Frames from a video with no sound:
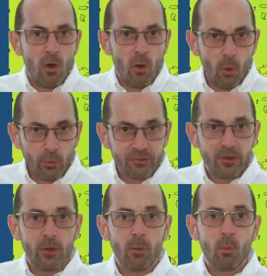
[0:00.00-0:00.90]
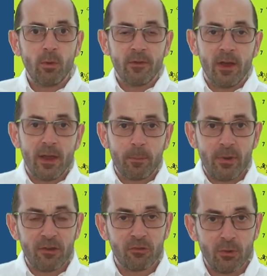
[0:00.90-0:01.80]
Also, with high
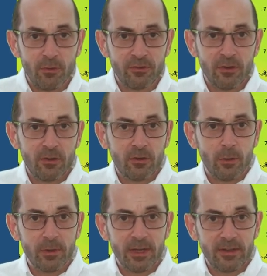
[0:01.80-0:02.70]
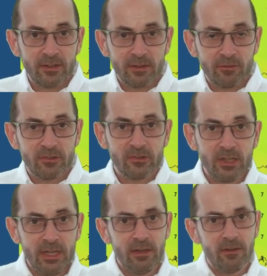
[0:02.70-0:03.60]
pressure often dominating the
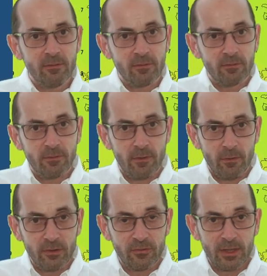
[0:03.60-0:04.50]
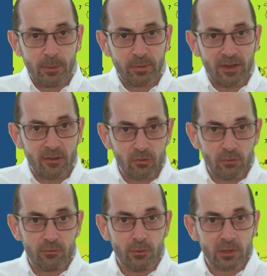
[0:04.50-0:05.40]
scene, there is the
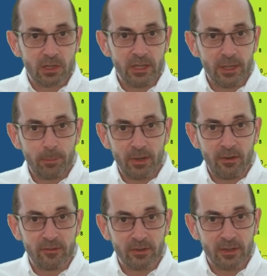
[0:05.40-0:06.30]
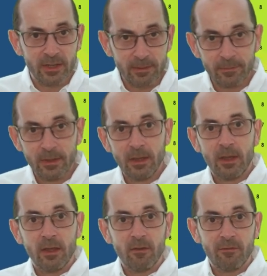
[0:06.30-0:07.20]
potential for clear periods at night.
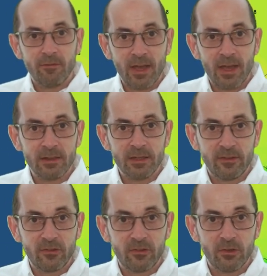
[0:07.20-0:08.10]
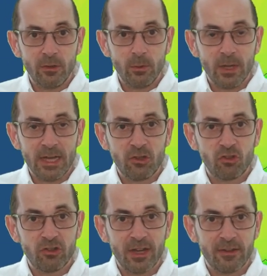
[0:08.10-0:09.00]
That leads to a
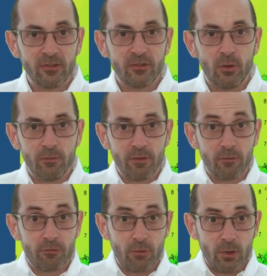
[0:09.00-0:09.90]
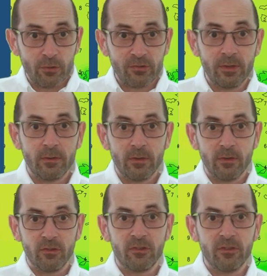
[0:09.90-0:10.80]
chance of frost.
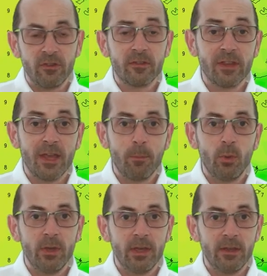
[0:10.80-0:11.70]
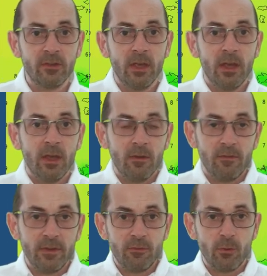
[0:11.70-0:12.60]
Just as an example, here's
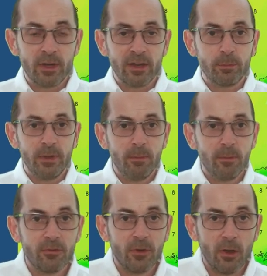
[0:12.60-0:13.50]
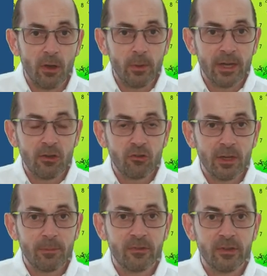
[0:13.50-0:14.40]
the forecast minimums for 09
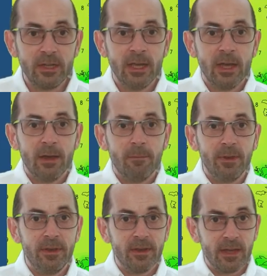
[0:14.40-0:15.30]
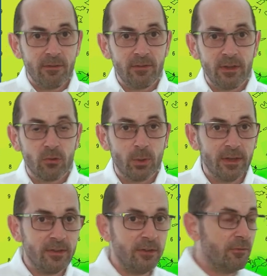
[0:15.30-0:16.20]
GMT, Monday the
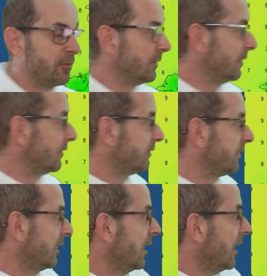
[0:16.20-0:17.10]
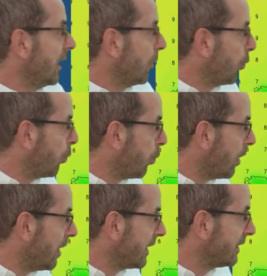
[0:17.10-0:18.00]
21st,
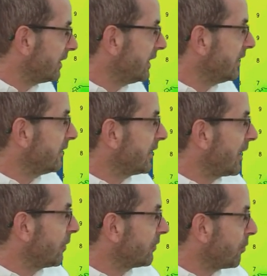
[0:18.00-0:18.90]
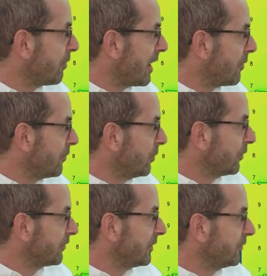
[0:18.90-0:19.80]
widely down to around
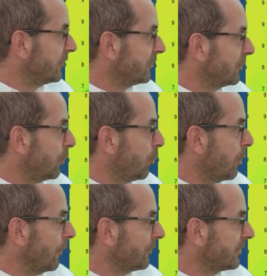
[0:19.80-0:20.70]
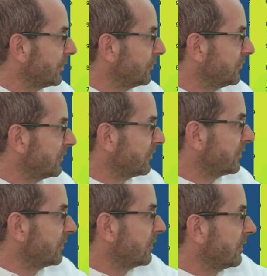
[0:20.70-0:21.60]
0 Celsius or 1
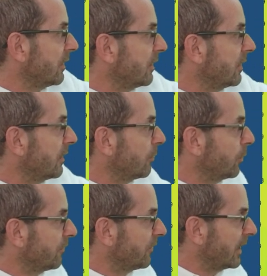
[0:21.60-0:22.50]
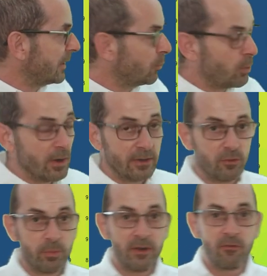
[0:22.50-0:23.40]
Celsius, with a
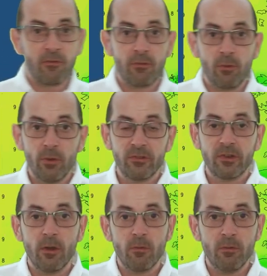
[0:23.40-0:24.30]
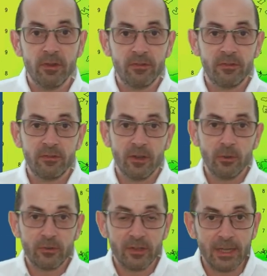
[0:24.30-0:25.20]
widespread frost
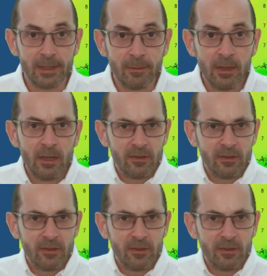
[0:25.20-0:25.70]
resulting.